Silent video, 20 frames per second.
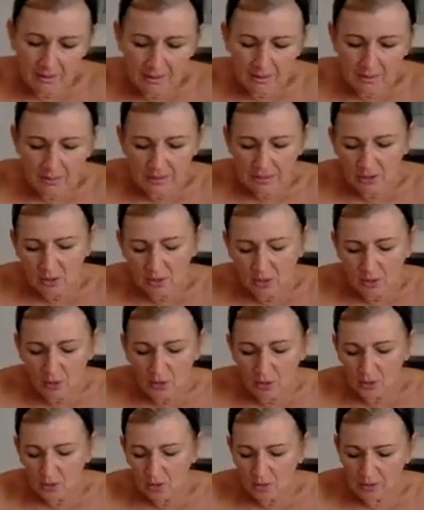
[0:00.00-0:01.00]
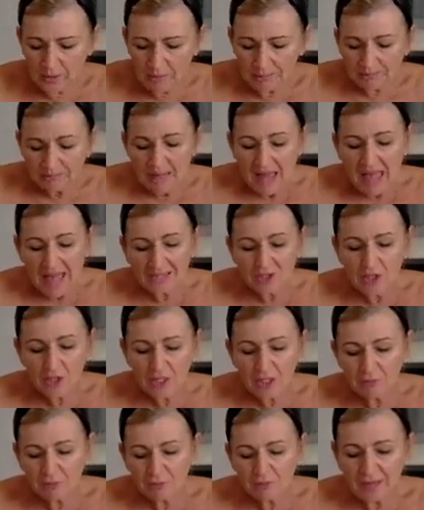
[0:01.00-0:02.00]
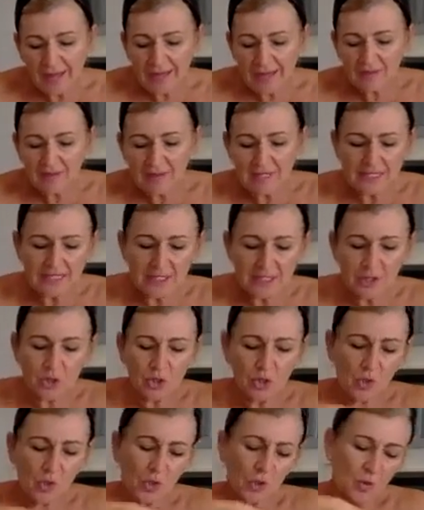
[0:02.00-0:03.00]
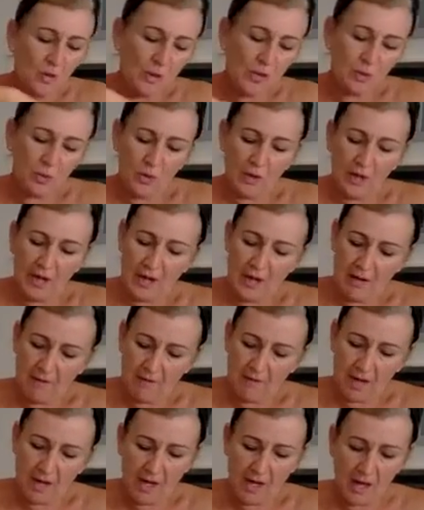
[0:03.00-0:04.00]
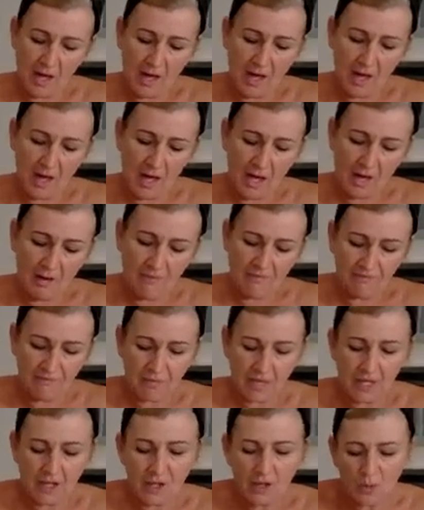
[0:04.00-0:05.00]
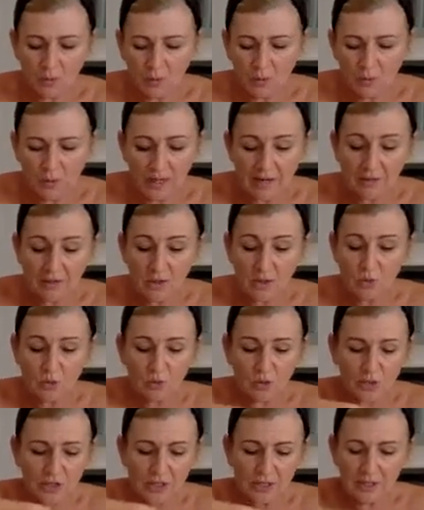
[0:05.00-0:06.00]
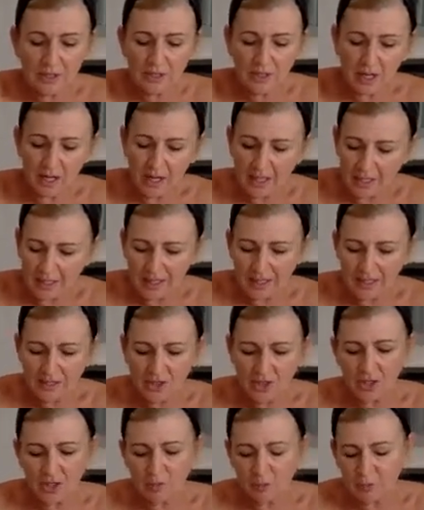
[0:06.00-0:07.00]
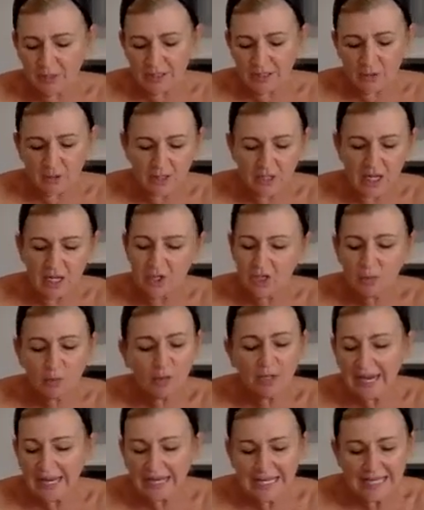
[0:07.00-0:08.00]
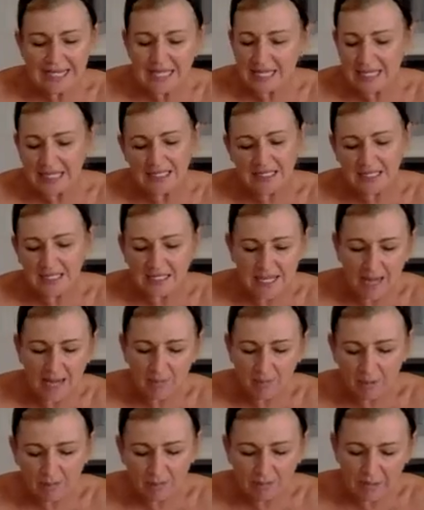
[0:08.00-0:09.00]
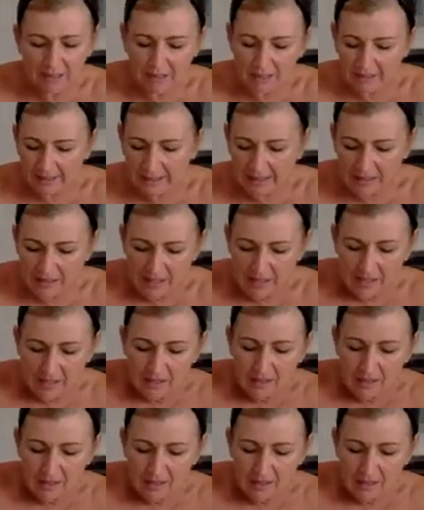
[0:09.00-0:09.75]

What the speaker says: There we go. And you could flavour this too with whatever, whatever you wanted, I guess. You could put sultana, you could put anything into damper, really.